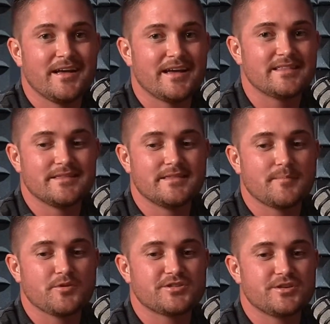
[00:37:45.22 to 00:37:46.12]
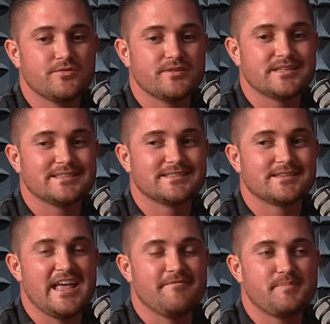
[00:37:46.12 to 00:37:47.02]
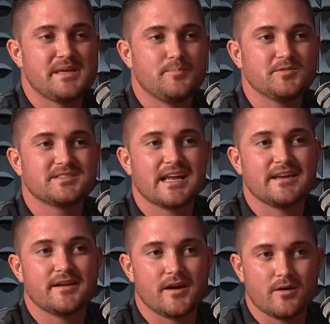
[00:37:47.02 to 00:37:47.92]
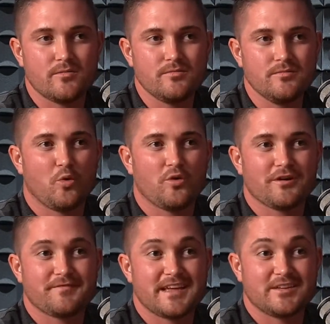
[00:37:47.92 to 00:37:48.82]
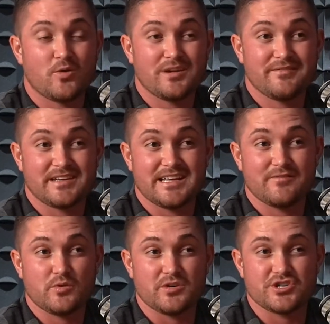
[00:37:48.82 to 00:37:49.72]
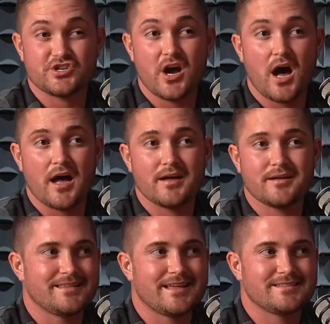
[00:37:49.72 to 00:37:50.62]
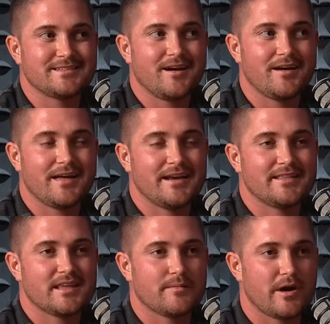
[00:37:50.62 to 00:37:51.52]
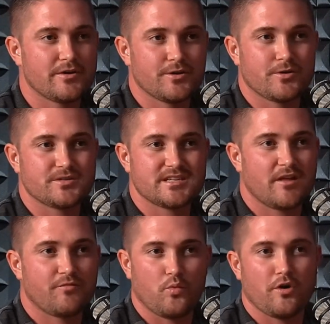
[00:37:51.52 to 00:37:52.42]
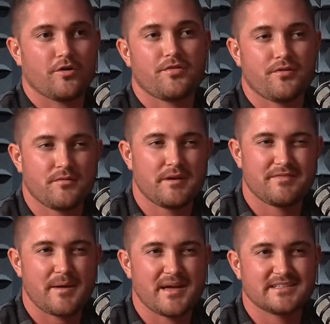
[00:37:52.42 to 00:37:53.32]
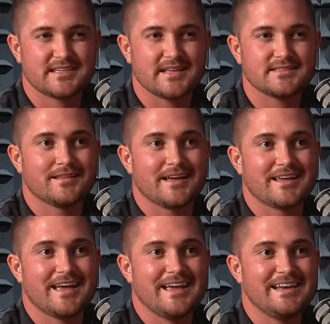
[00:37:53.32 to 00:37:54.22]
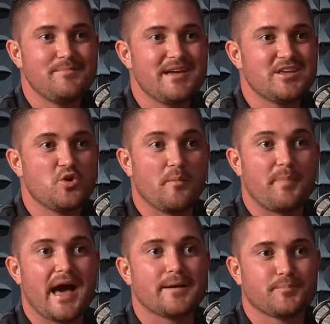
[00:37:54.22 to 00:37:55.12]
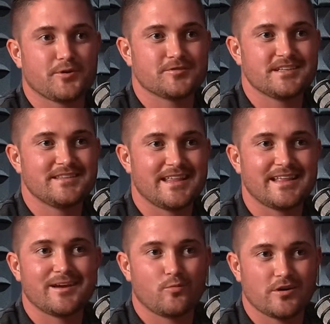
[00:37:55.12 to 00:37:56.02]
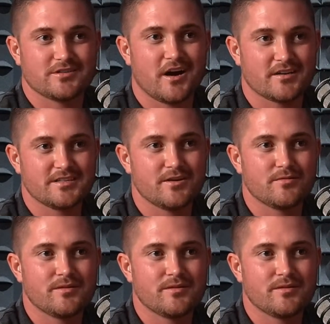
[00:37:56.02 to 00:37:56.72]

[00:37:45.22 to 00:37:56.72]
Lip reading: And number two is if people say no, or if they don't even give you a shot, that's not anything about your self-worth, if that makes sense. Like it didn't make you a bad person that they didn't want to talk to you.